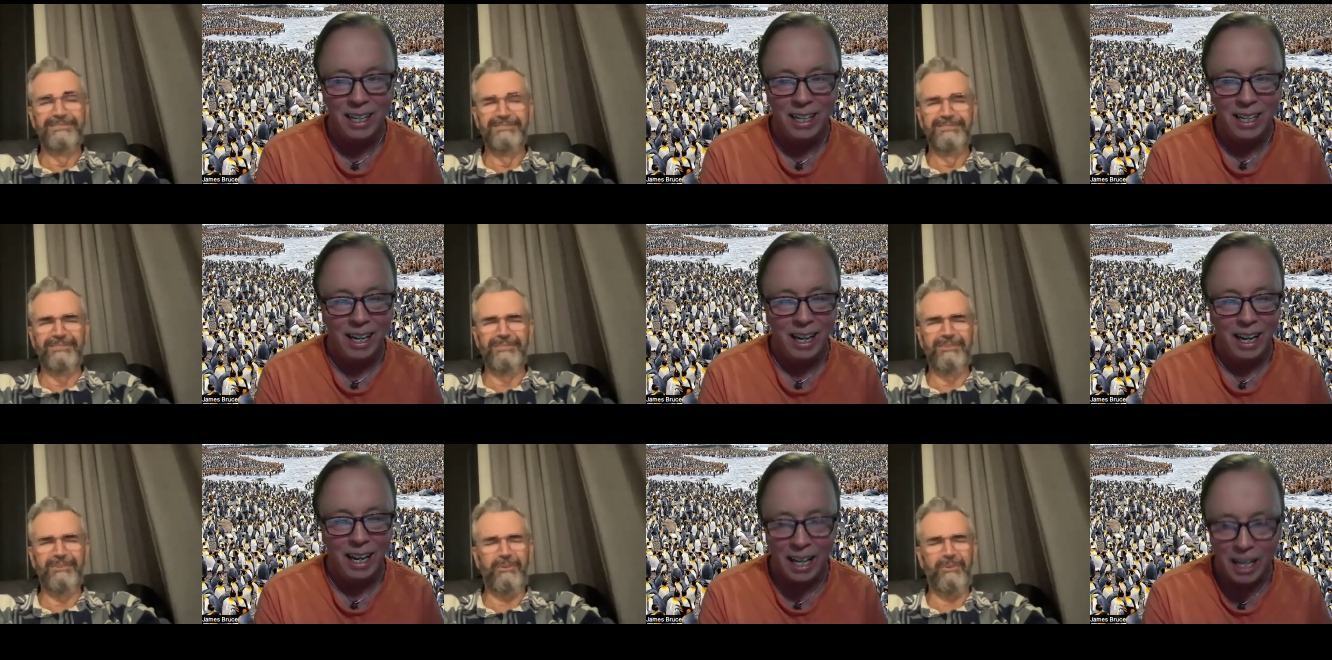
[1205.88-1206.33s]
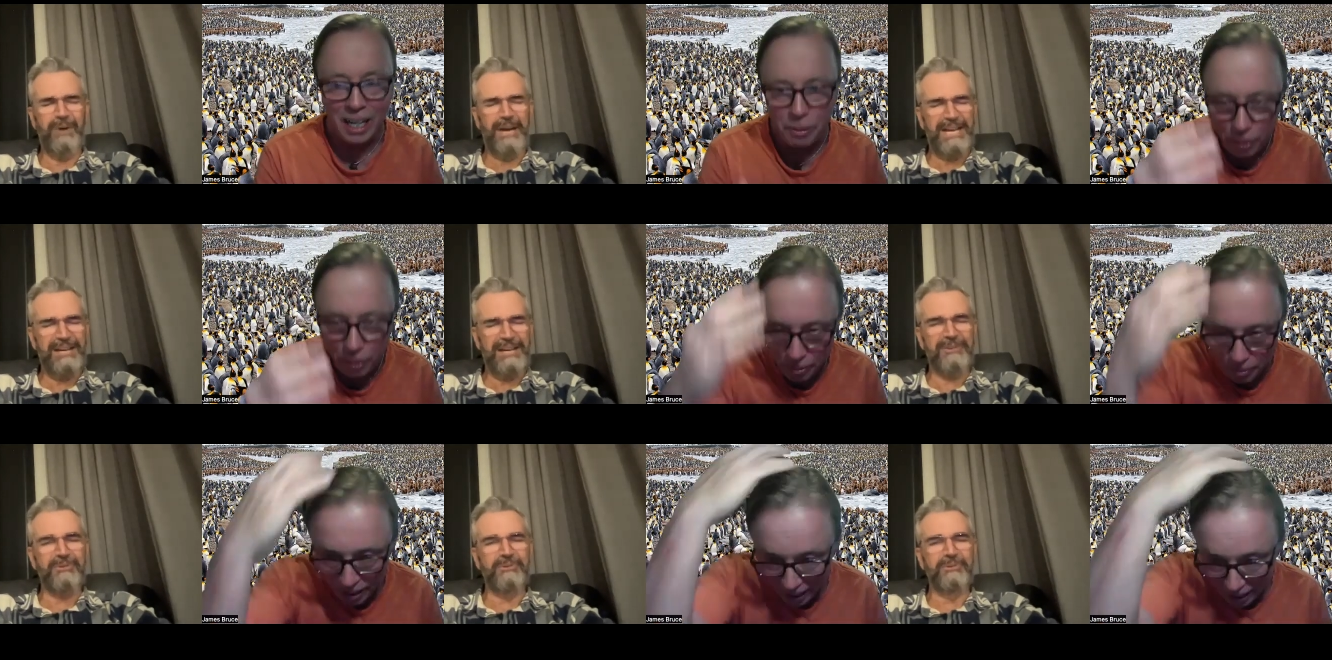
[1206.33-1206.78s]
Speaker 1: wow. I
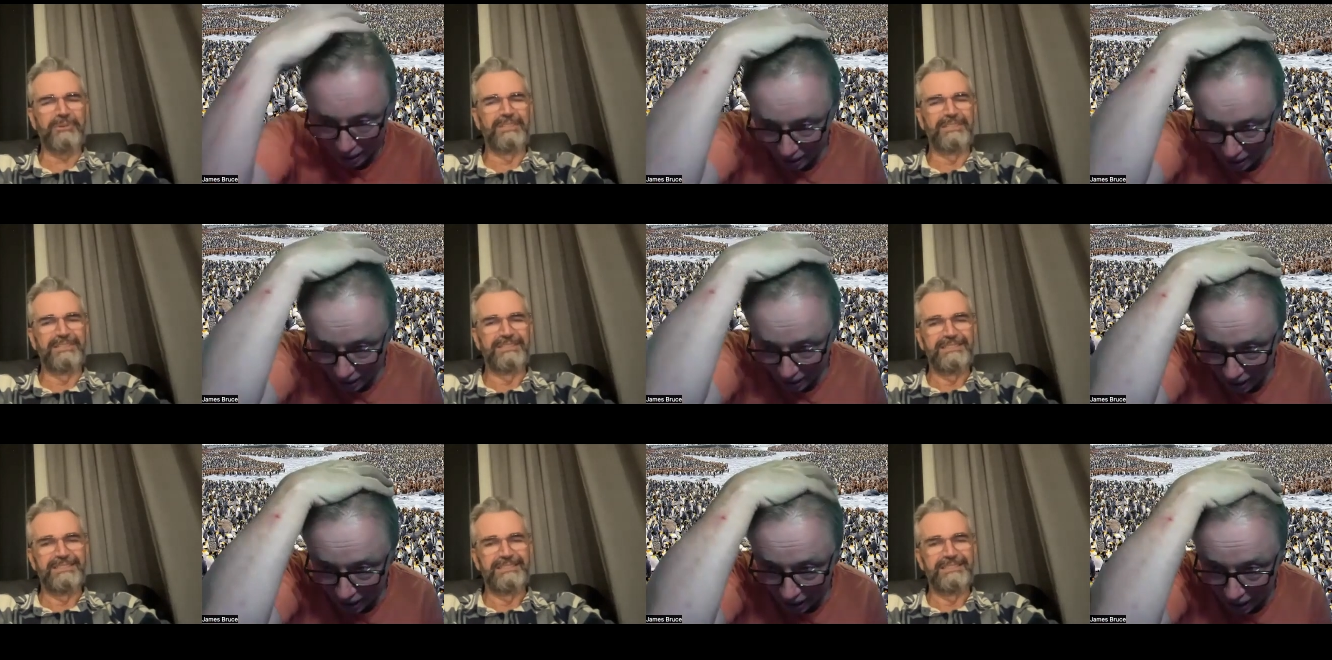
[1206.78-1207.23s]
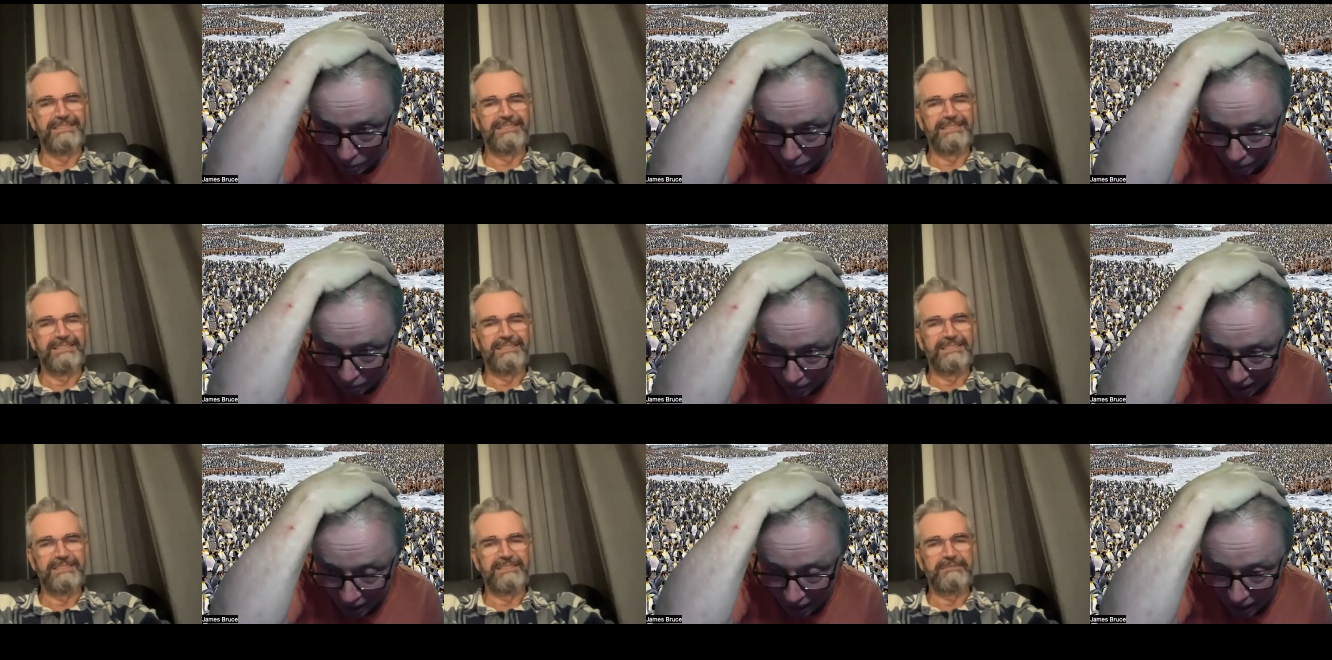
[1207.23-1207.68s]
put, my, I
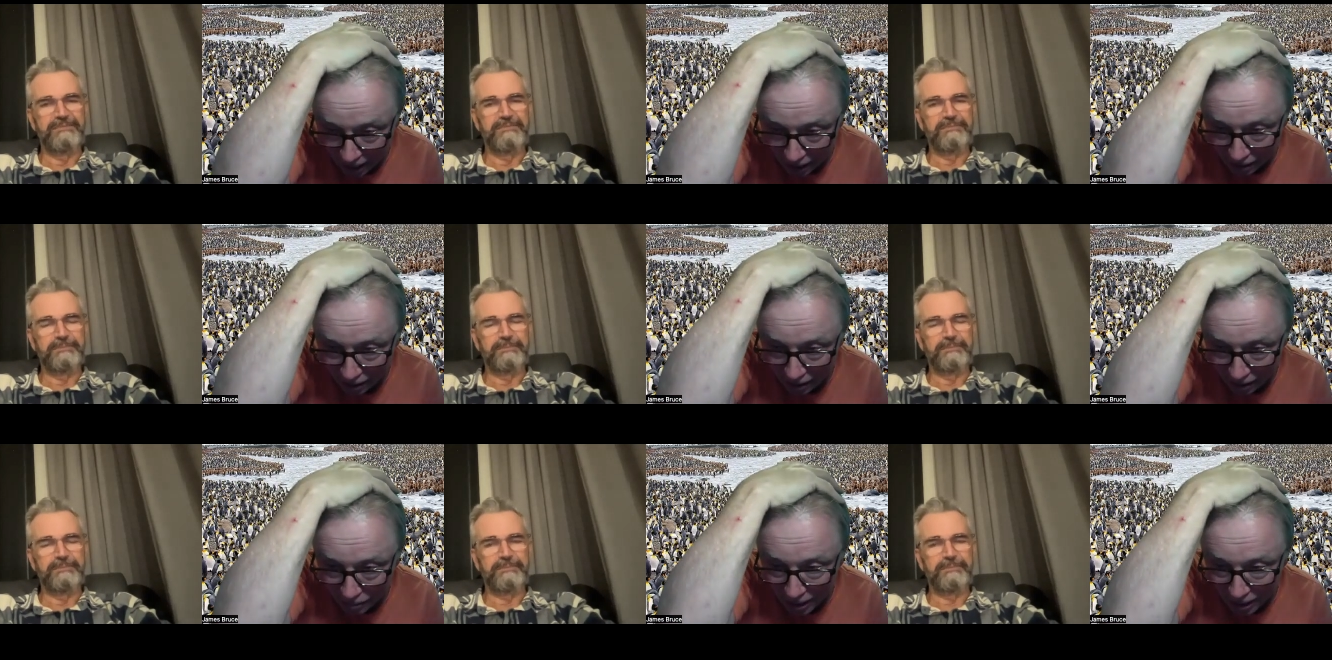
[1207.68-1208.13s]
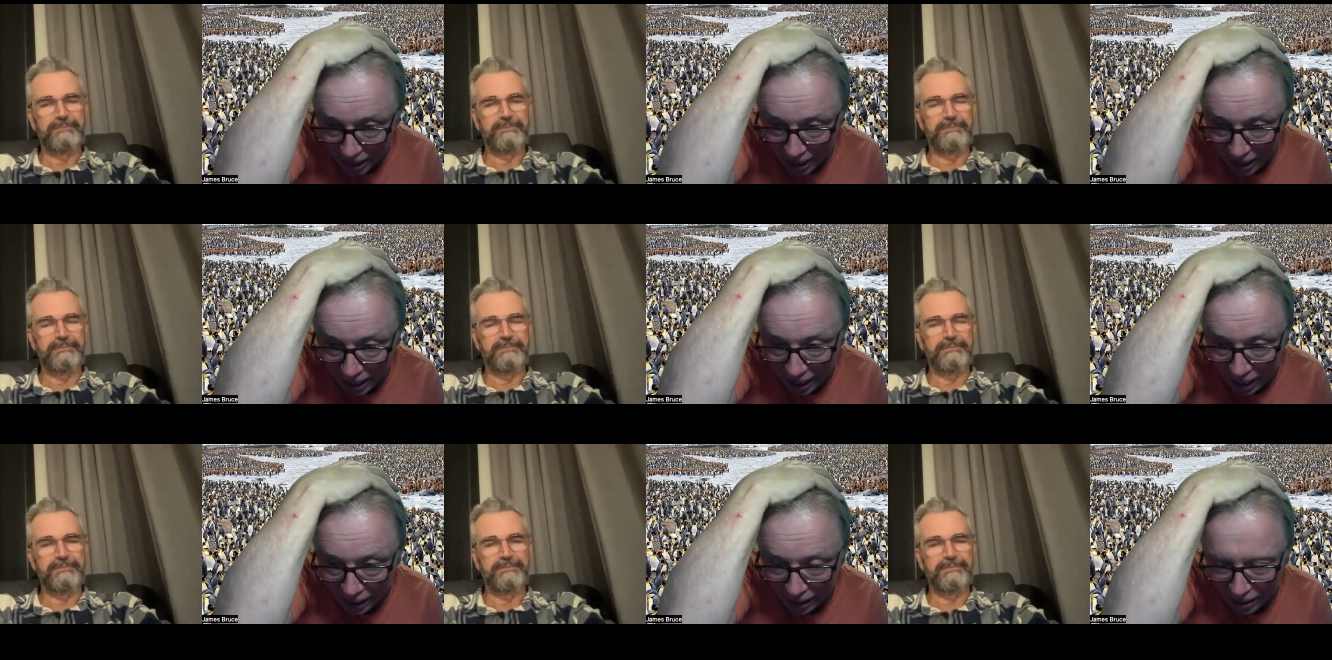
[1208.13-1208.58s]
put my hand on my
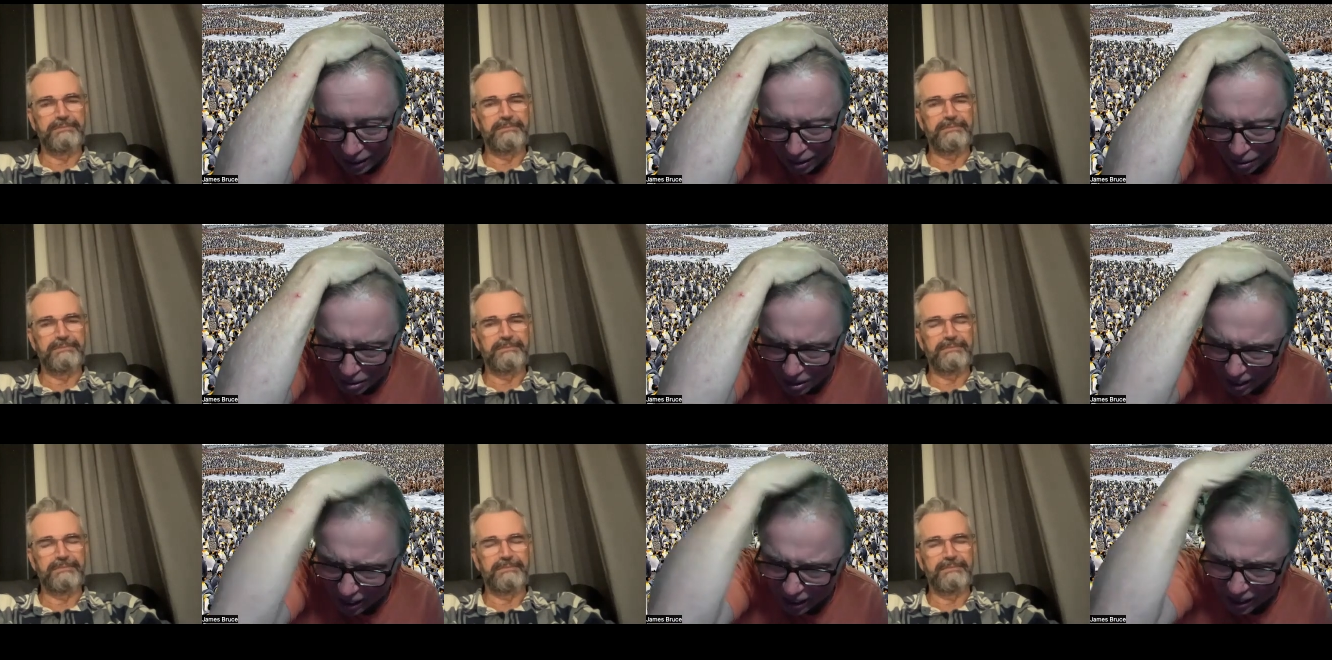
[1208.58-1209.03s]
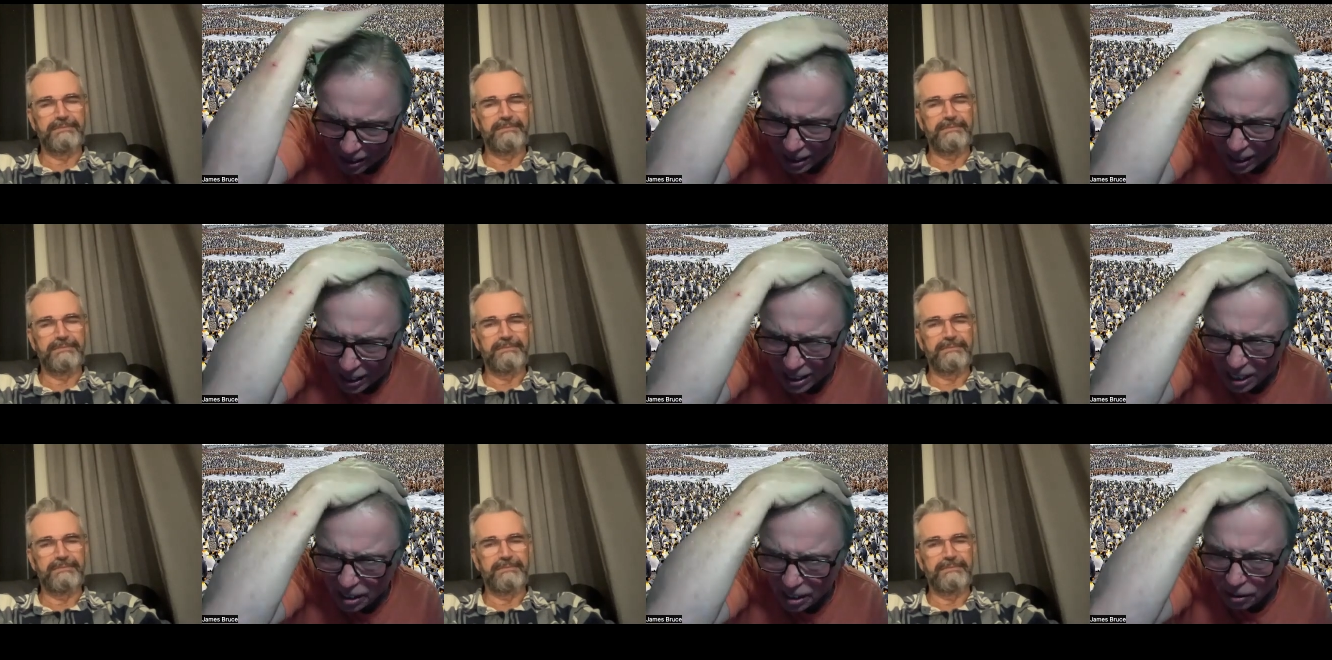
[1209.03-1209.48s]
head and I was like, because
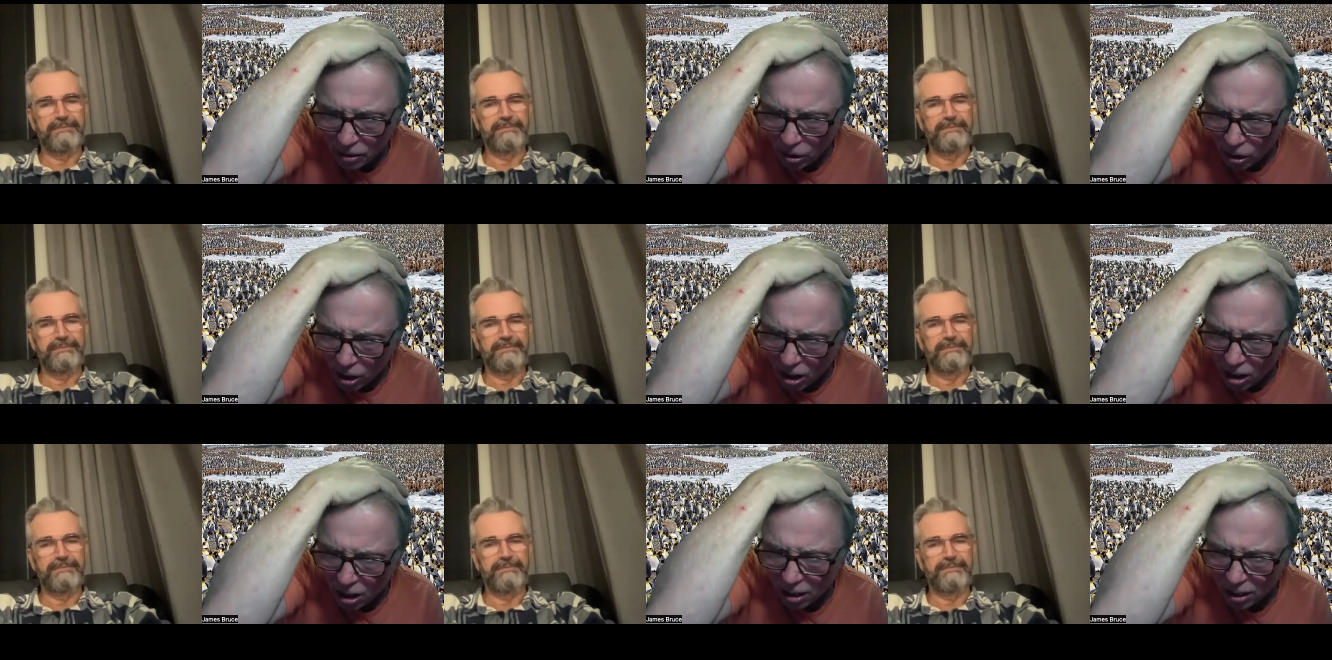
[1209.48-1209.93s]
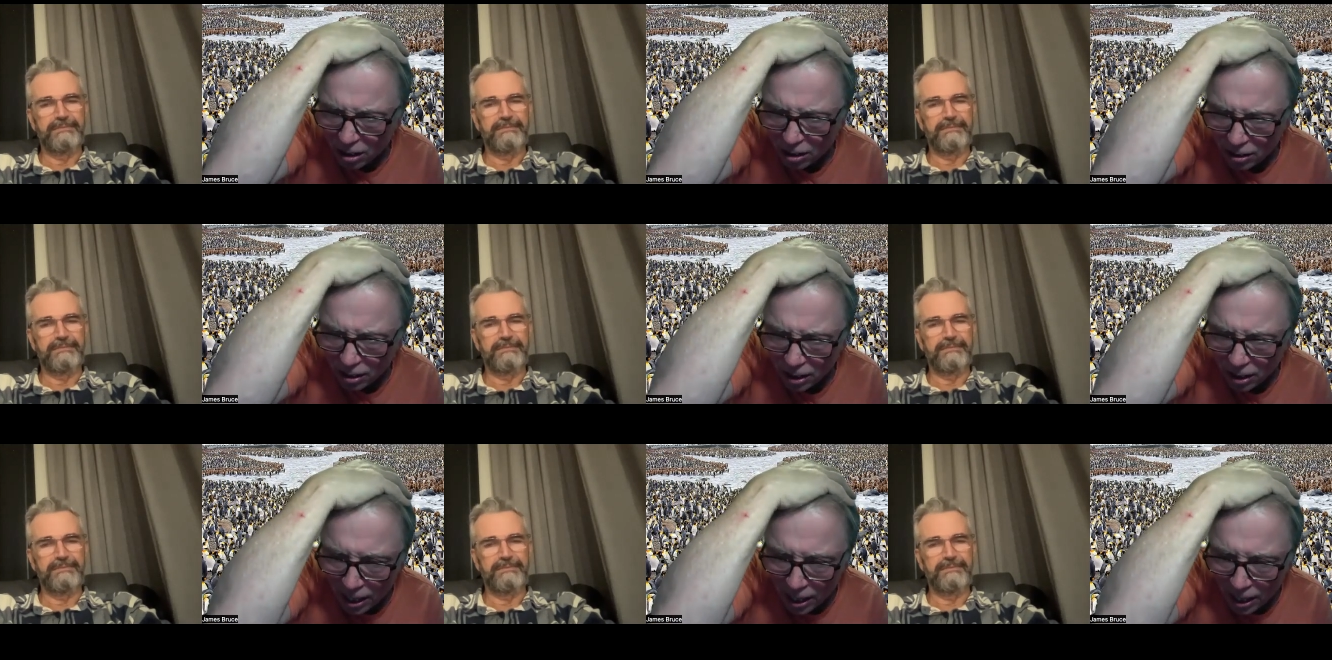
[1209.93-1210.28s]
I didn't hurt.